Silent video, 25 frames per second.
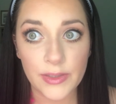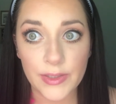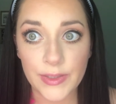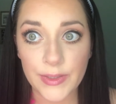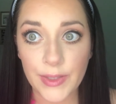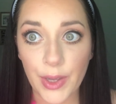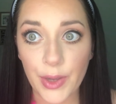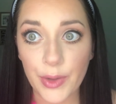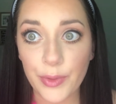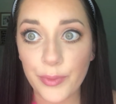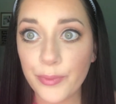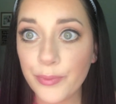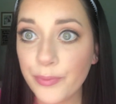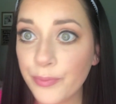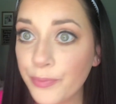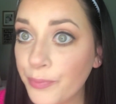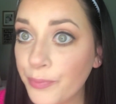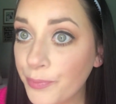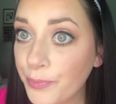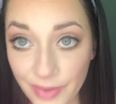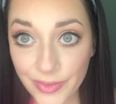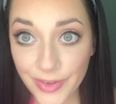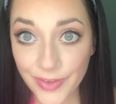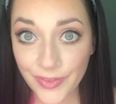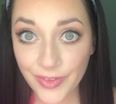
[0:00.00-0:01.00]
So if
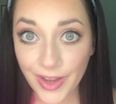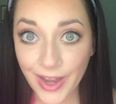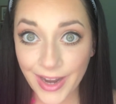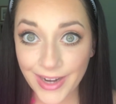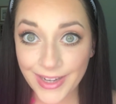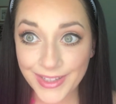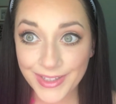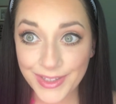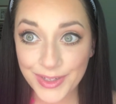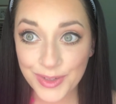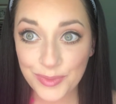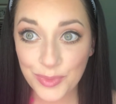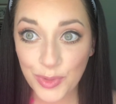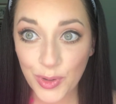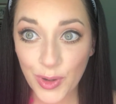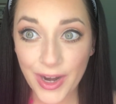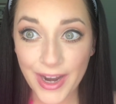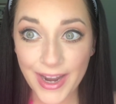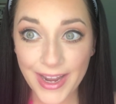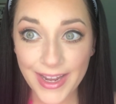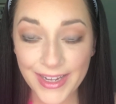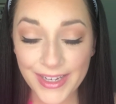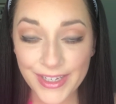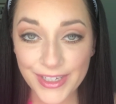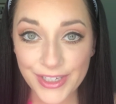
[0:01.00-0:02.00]
you've got a little more
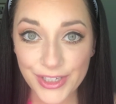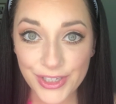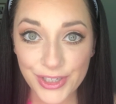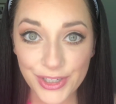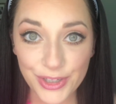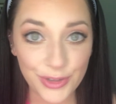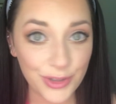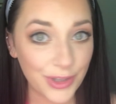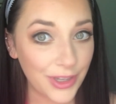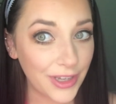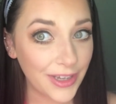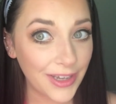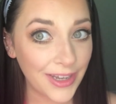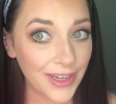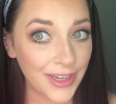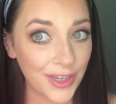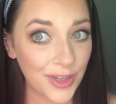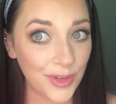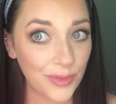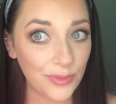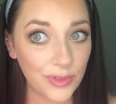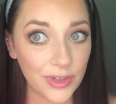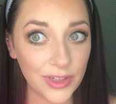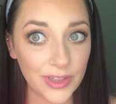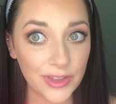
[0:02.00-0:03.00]
age to you and
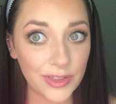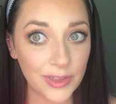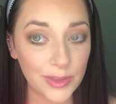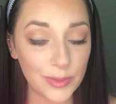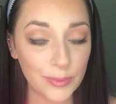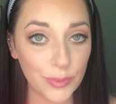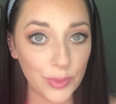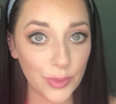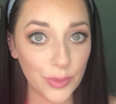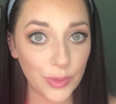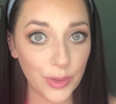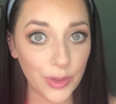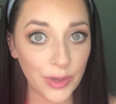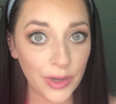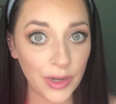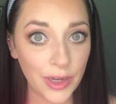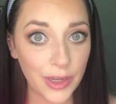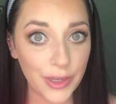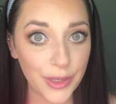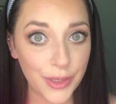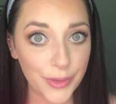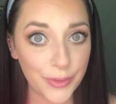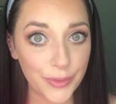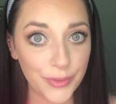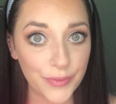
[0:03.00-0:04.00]
you want to look more
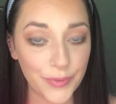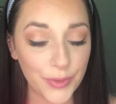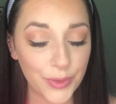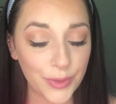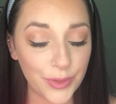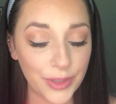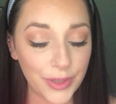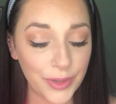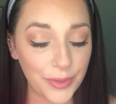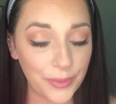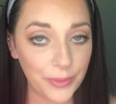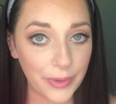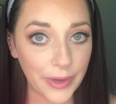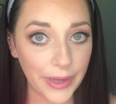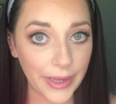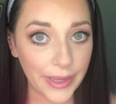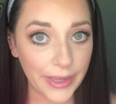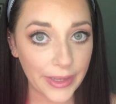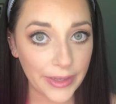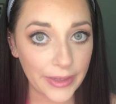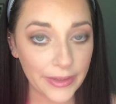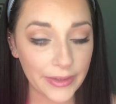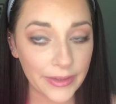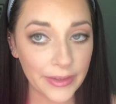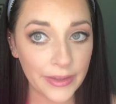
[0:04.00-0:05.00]
youthful and
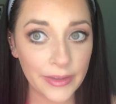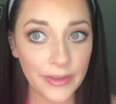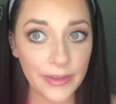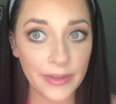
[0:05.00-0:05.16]
awake,